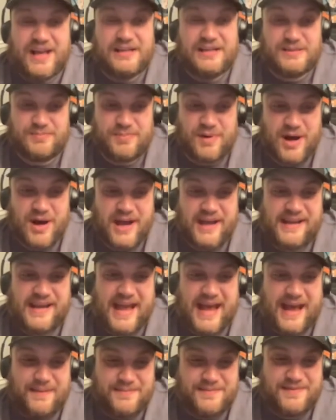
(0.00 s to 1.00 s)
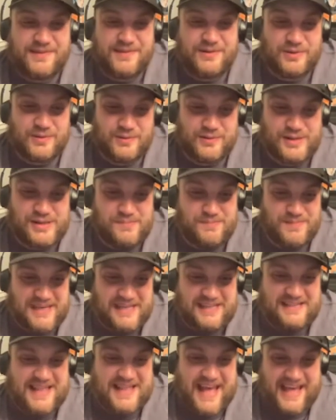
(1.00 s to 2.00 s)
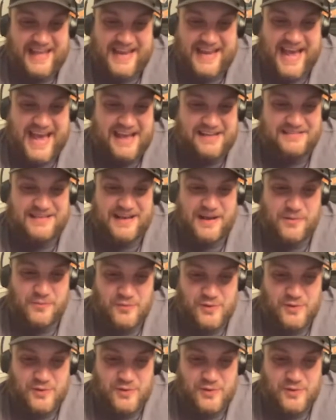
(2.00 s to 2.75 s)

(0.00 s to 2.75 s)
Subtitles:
Spahn absolutely beat that ass at